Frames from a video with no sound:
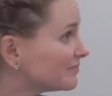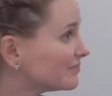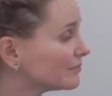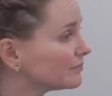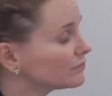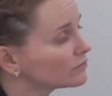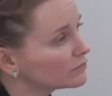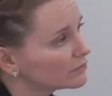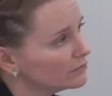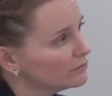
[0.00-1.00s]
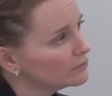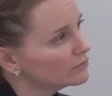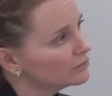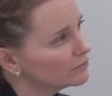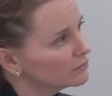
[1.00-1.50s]

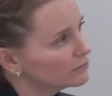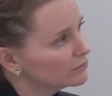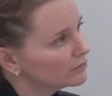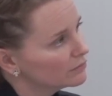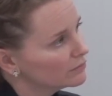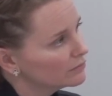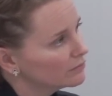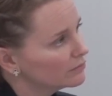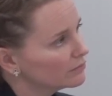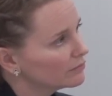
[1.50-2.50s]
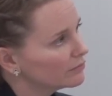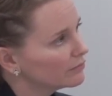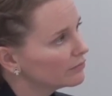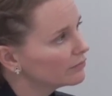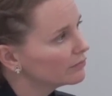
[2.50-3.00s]

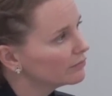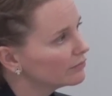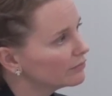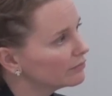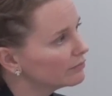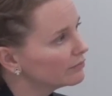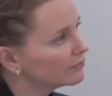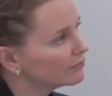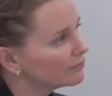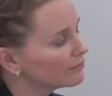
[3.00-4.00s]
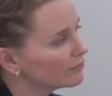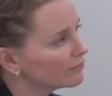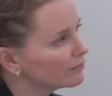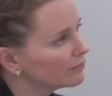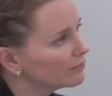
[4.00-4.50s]

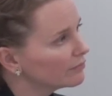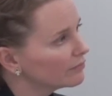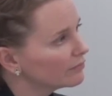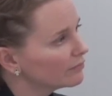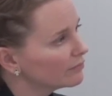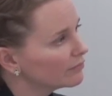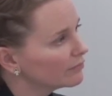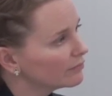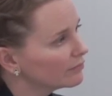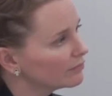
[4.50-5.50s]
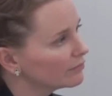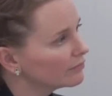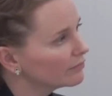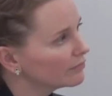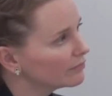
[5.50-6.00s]

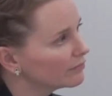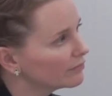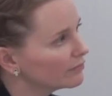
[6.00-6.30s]
[no speech]